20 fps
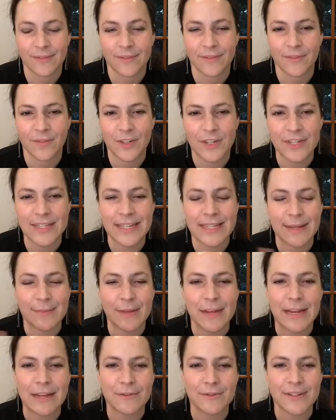she said
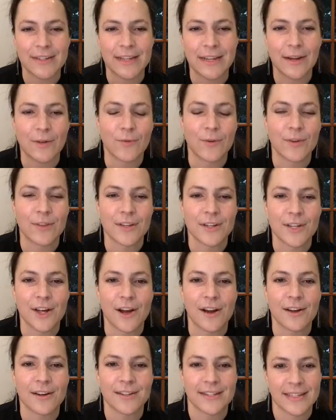something interesting at one of the
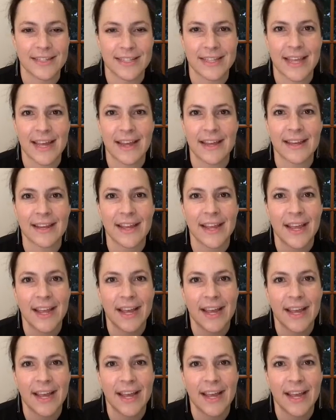talks, is that